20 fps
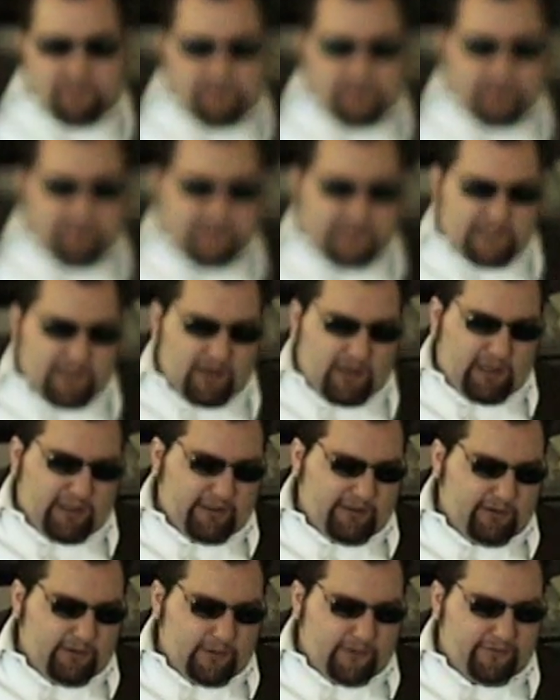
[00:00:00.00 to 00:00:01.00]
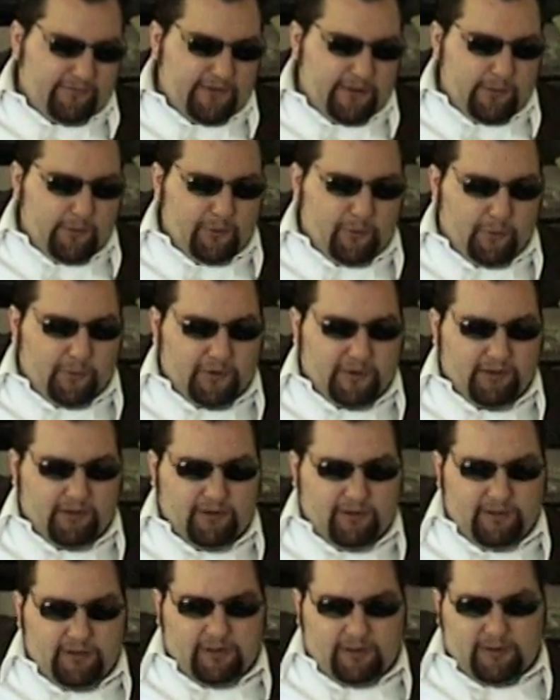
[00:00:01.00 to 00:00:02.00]
was talking to a few
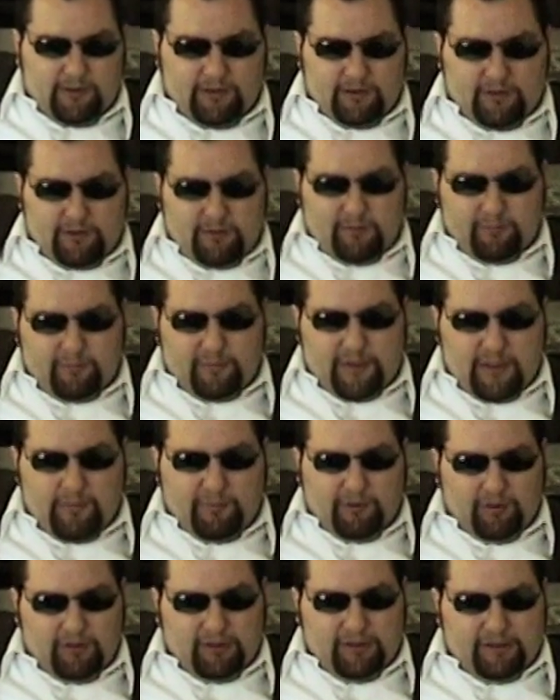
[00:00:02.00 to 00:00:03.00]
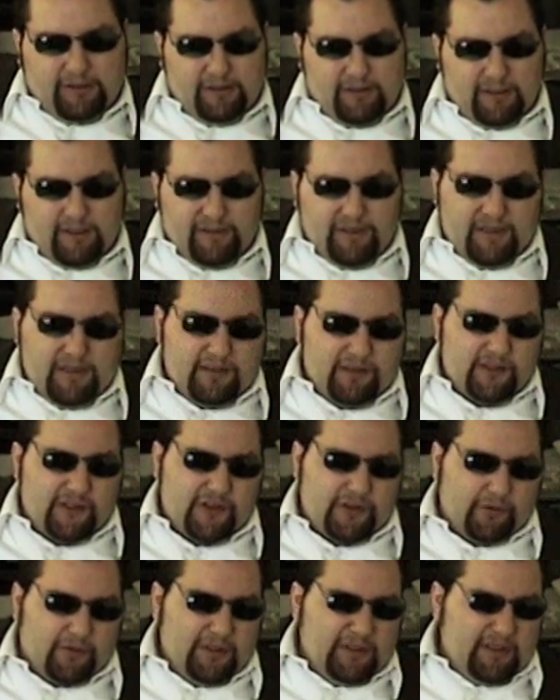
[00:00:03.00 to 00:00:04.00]
people in the
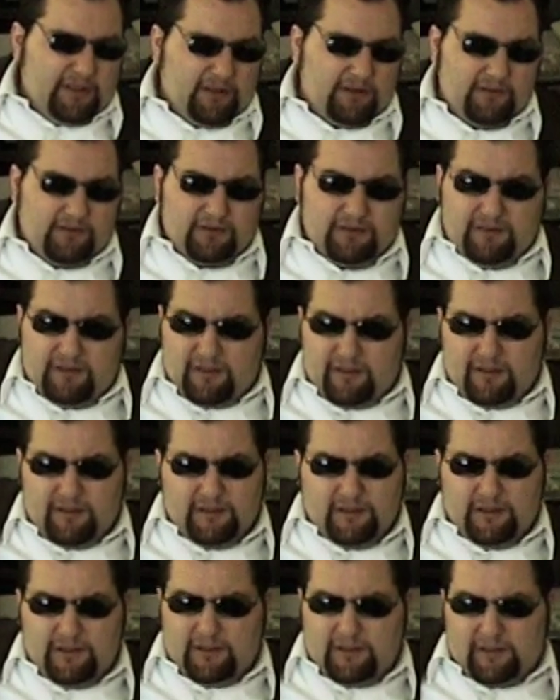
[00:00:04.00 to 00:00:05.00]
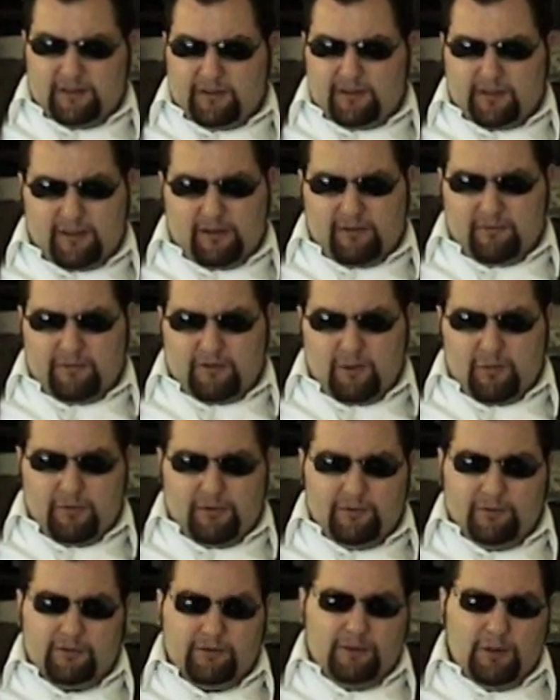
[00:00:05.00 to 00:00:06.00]
industry, and no
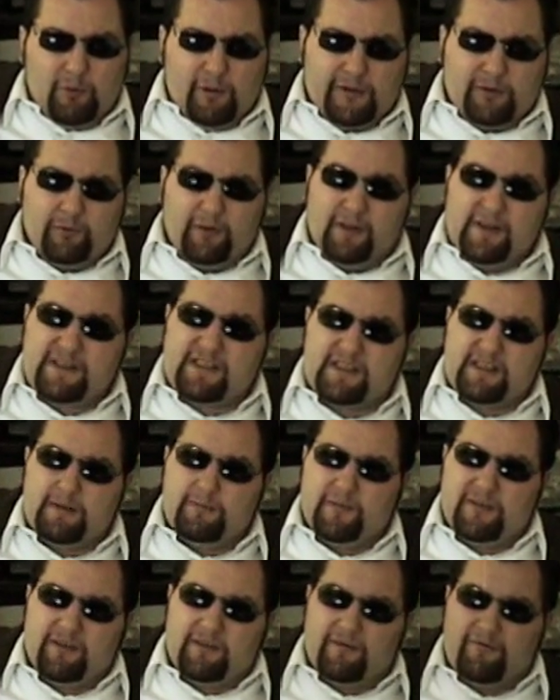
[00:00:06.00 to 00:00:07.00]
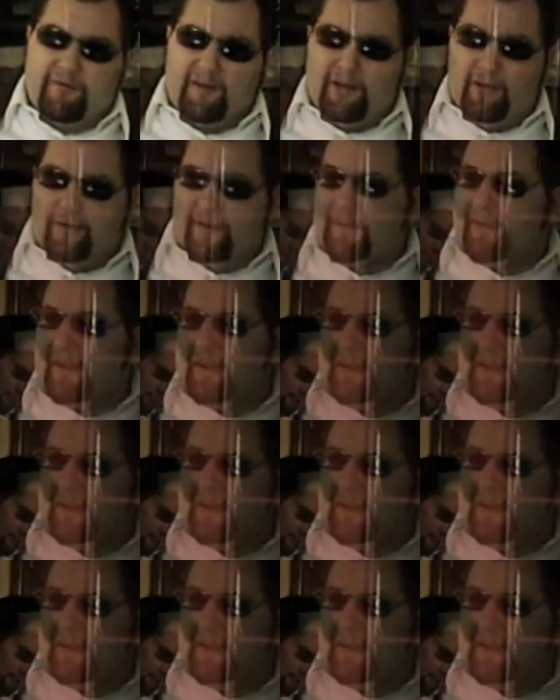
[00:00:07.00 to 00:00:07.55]
one really seemed to feel that they